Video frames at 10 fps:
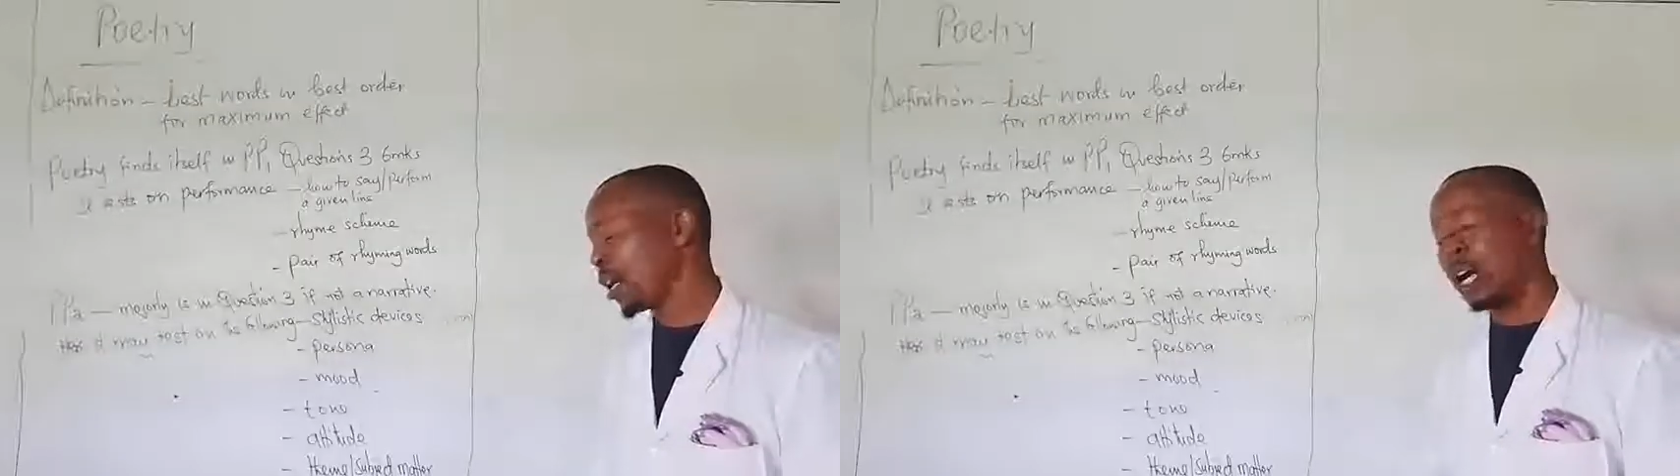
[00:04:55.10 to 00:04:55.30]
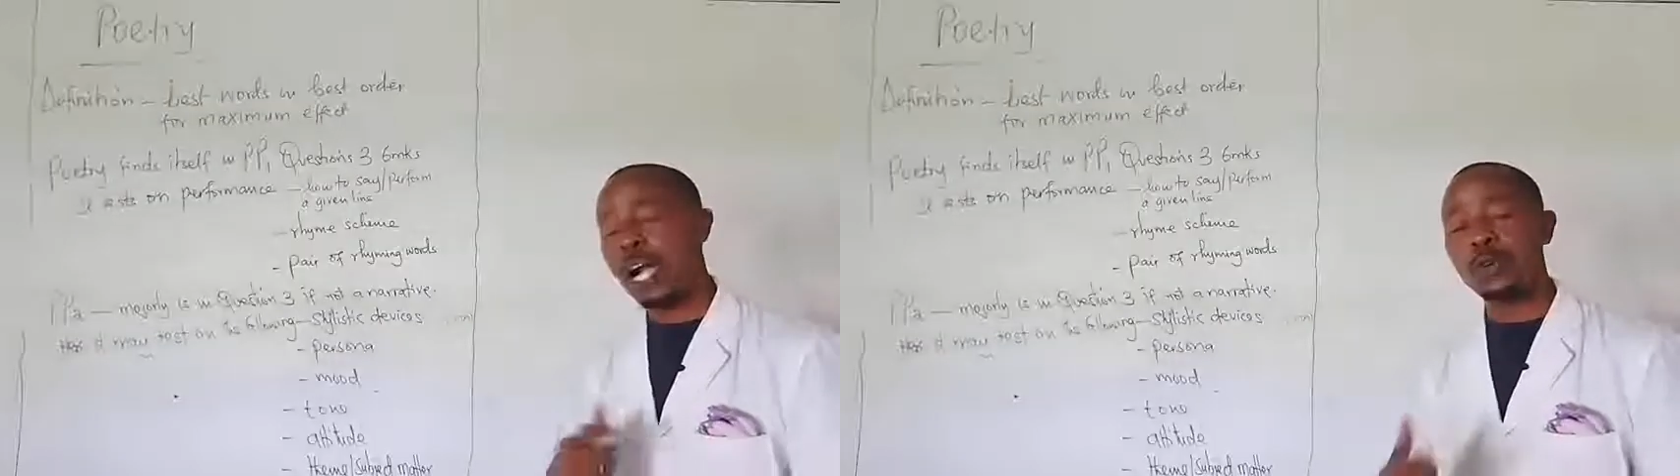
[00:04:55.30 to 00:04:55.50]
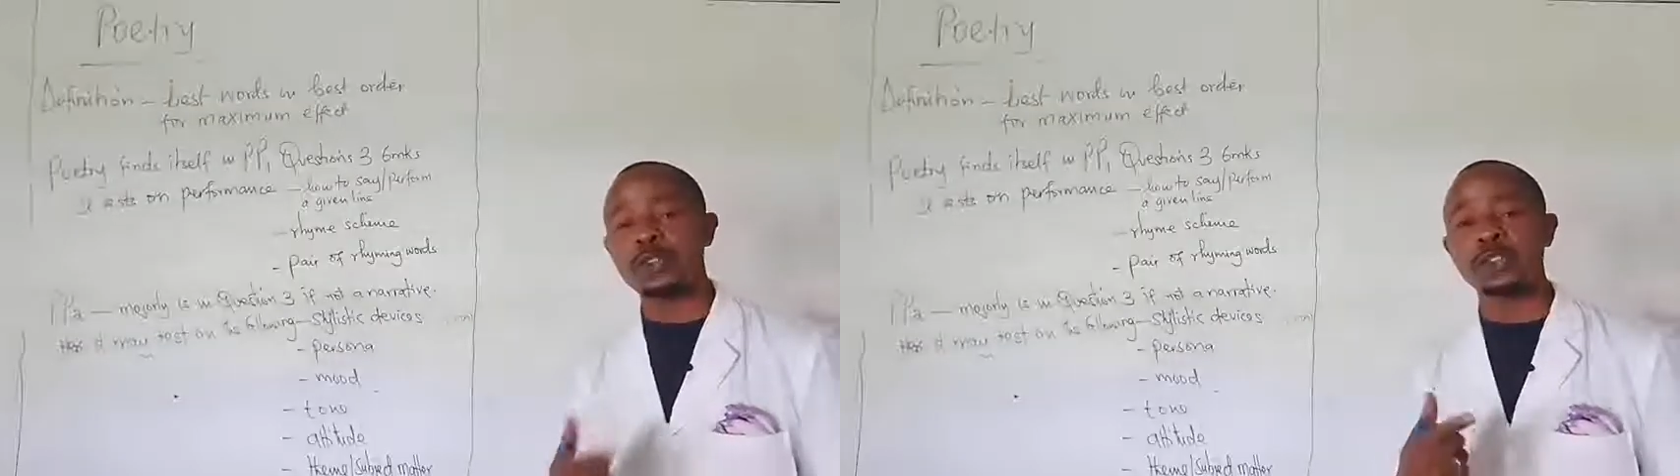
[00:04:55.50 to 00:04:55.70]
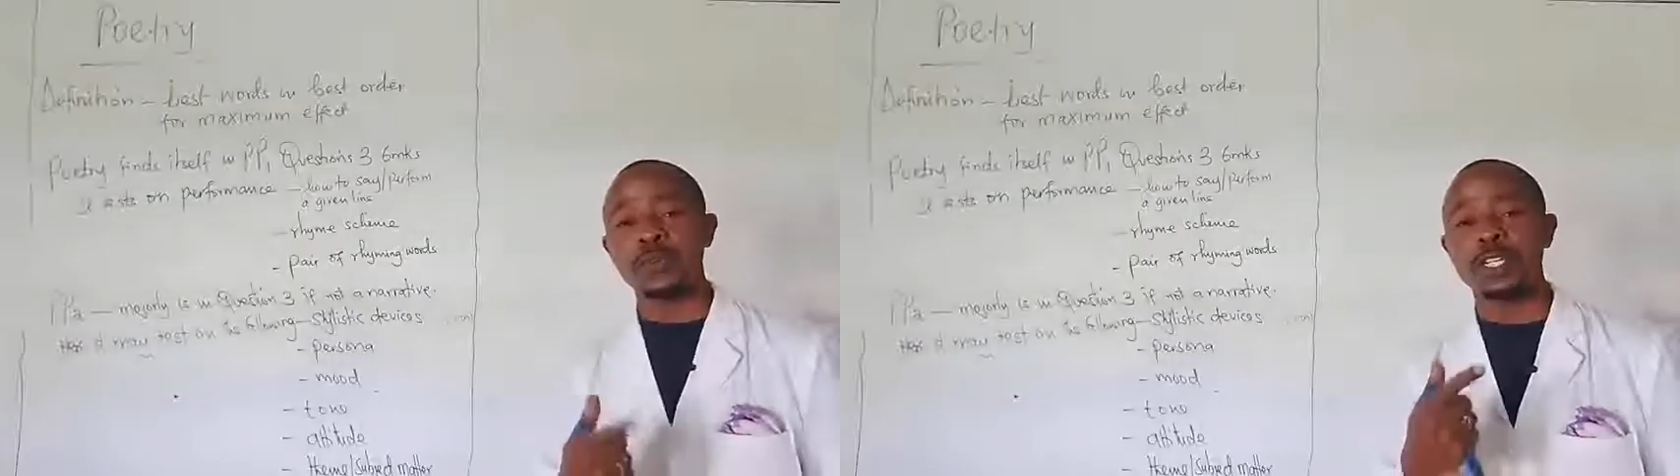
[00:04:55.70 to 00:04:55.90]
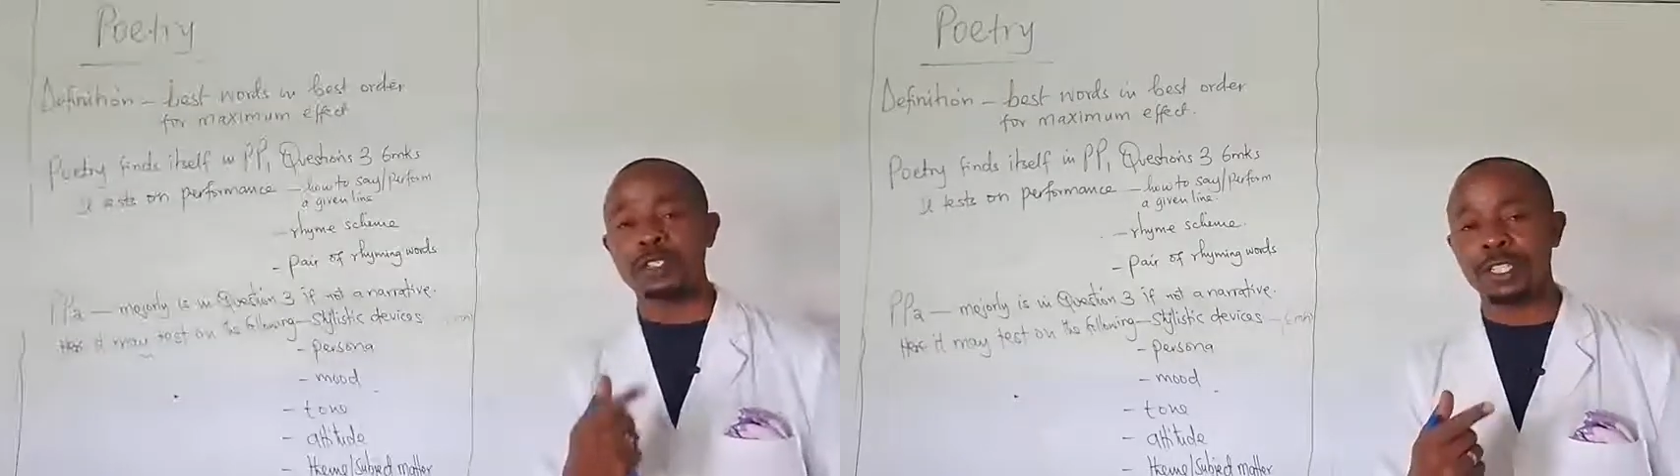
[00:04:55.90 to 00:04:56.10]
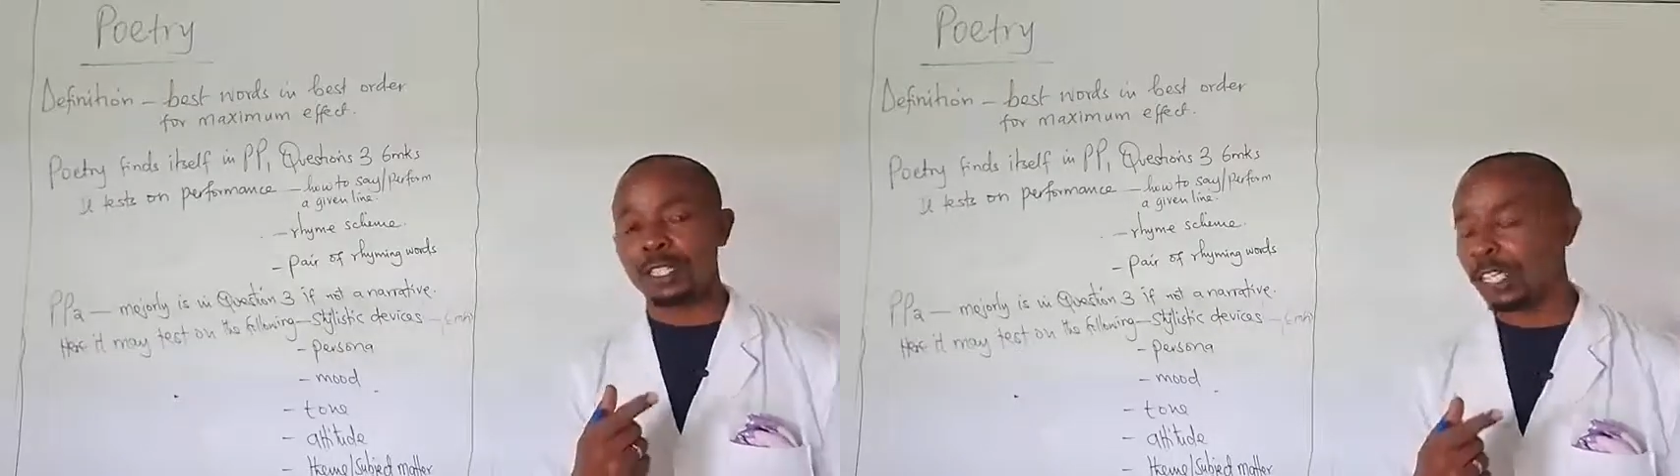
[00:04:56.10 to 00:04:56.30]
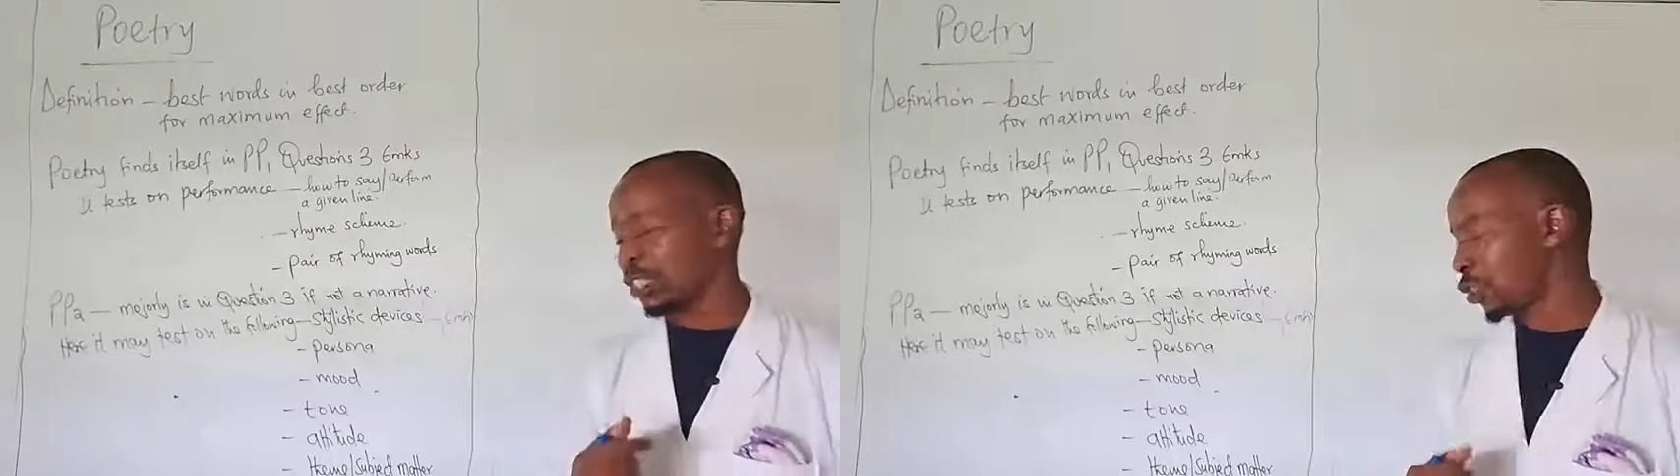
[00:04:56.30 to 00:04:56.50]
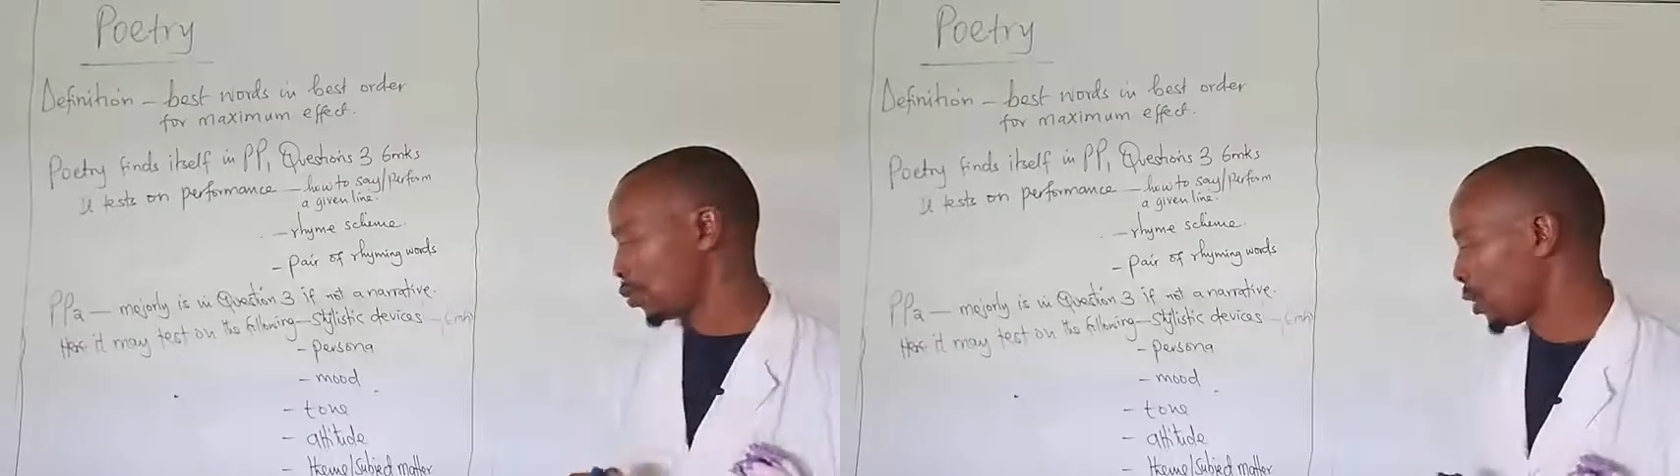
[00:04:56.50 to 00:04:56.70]
How do you address
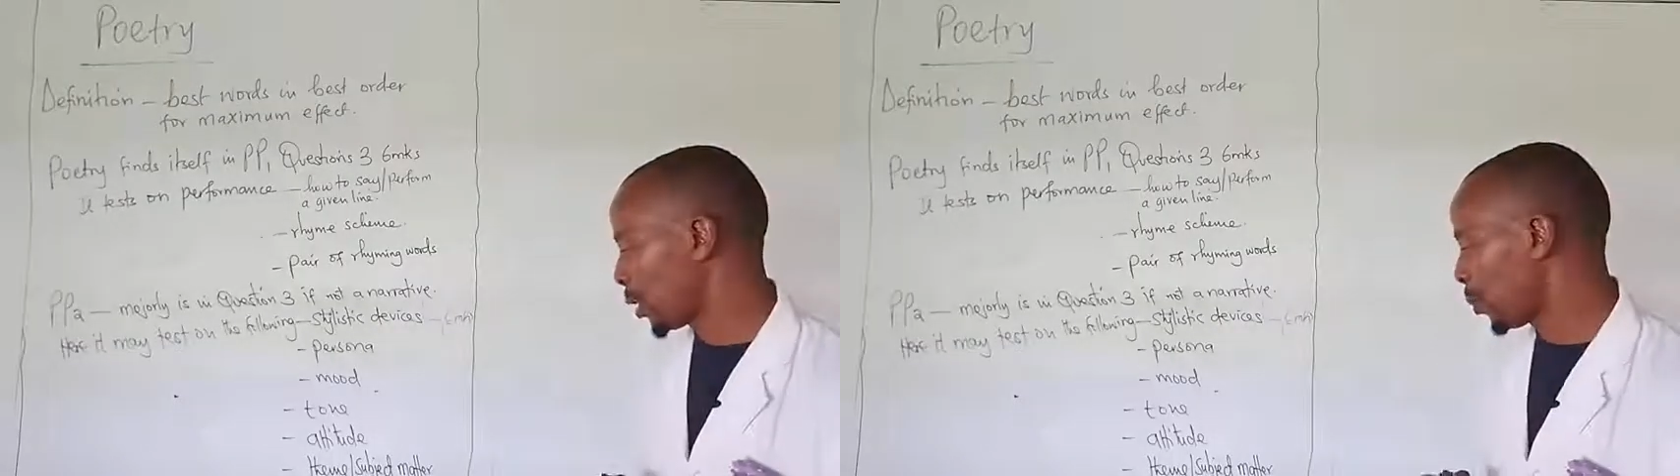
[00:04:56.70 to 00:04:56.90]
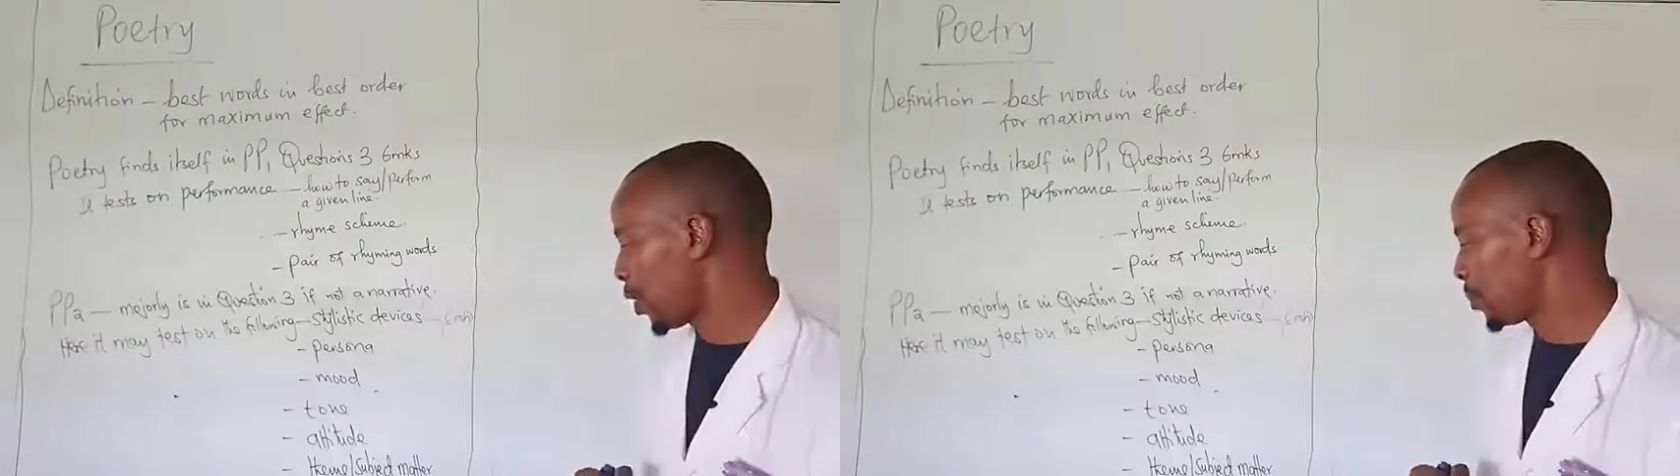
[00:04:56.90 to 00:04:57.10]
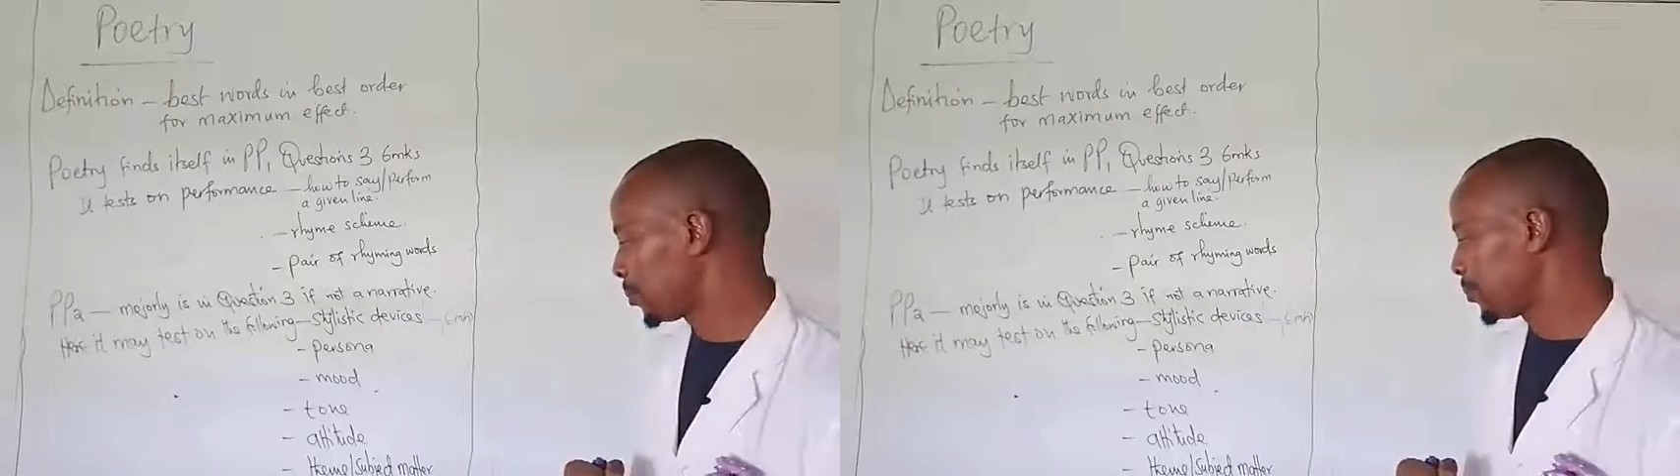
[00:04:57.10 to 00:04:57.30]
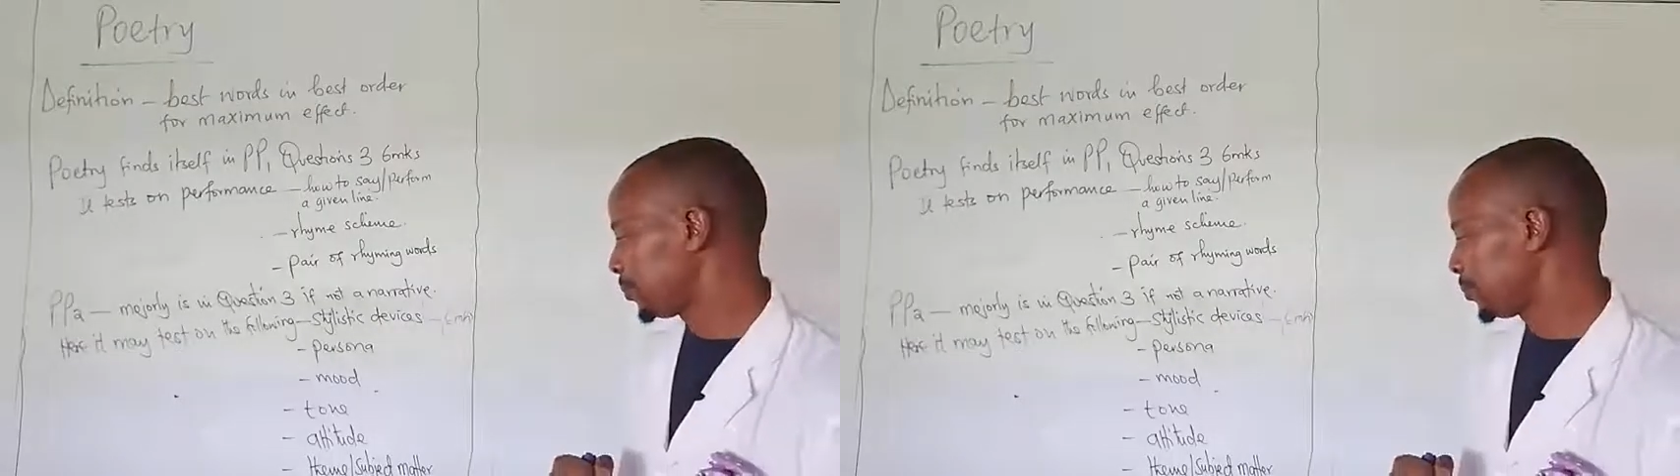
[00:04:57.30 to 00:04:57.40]
attitude in a poem?